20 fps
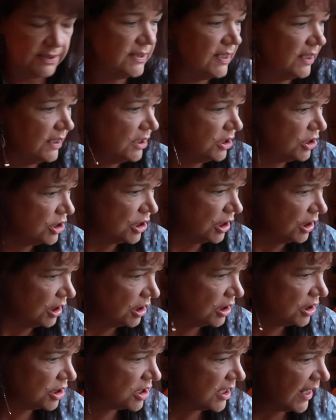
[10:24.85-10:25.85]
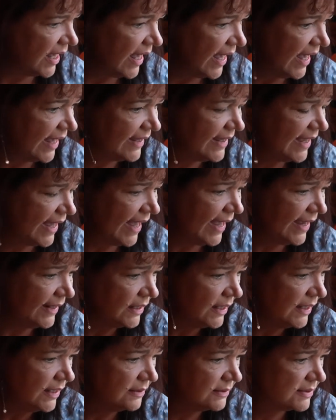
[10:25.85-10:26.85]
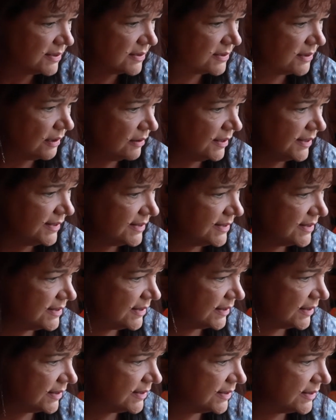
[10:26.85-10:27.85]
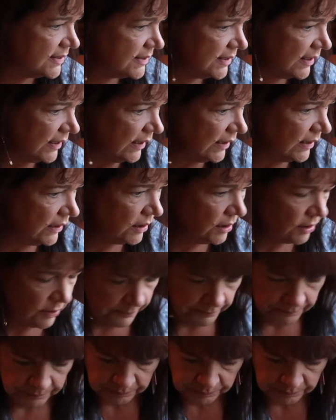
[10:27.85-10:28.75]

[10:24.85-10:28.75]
t-shirt again in a size 16